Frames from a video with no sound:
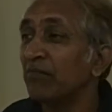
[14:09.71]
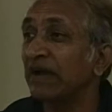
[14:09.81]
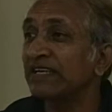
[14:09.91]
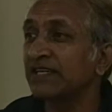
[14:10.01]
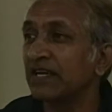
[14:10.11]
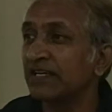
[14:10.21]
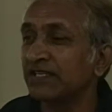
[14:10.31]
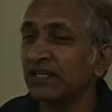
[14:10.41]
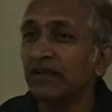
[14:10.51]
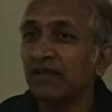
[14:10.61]
My
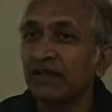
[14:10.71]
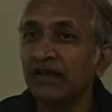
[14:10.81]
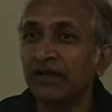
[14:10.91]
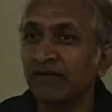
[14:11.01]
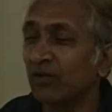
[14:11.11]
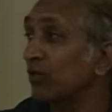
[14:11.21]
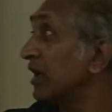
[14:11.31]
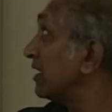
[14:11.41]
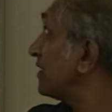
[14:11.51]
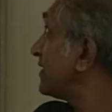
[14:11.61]
generation never could
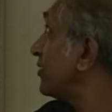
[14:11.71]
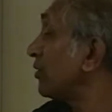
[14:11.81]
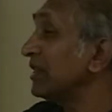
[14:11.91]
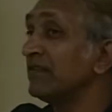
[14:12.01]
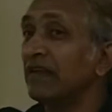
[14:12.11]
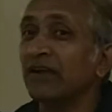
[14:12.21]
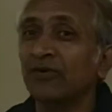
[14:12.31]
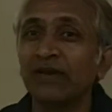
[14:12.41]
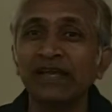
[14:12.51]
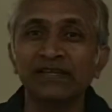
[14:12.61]
understand all these
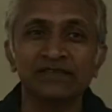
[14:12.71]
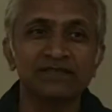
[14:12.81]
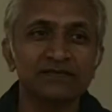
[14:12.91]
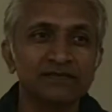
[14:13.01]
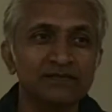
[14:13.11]
electronic gadgets.